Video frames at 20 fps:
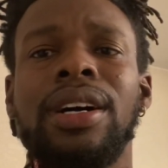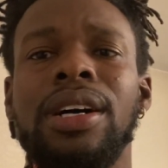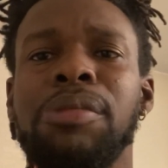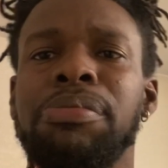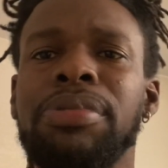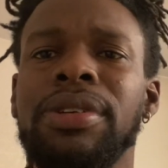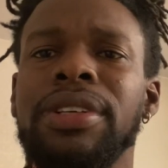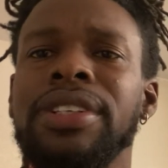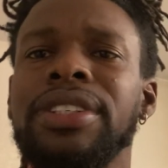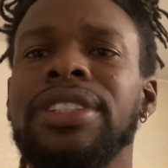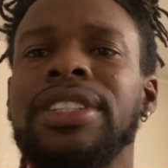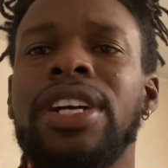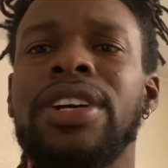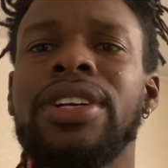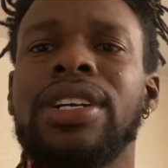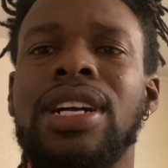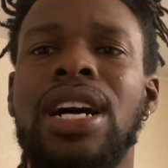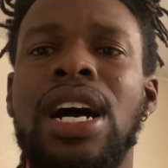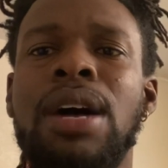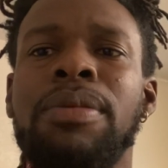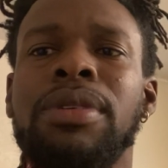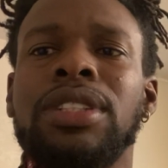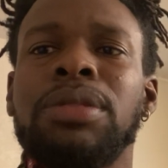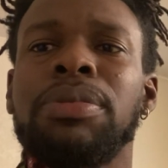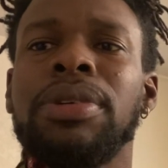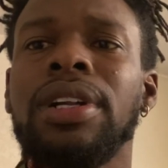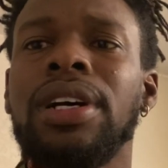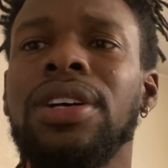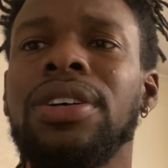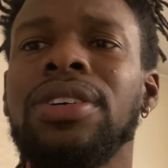please share in the comments
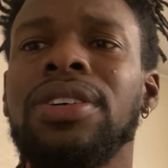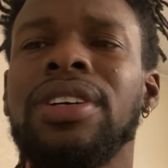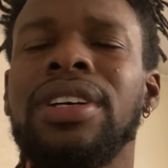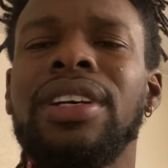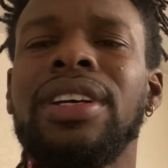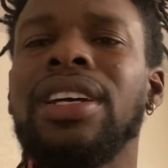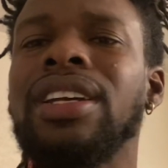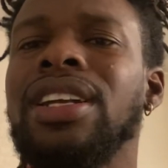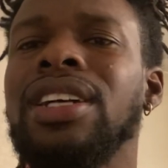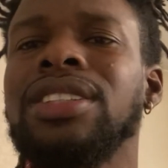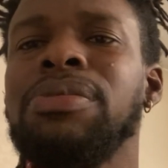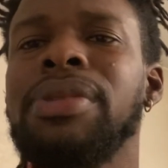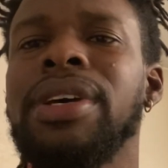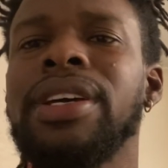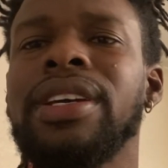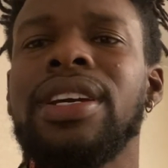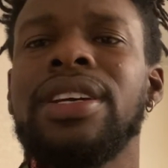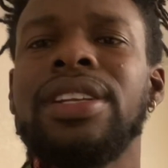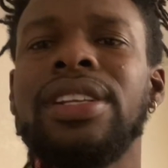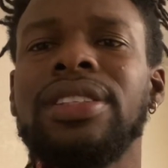below. It doesn't make any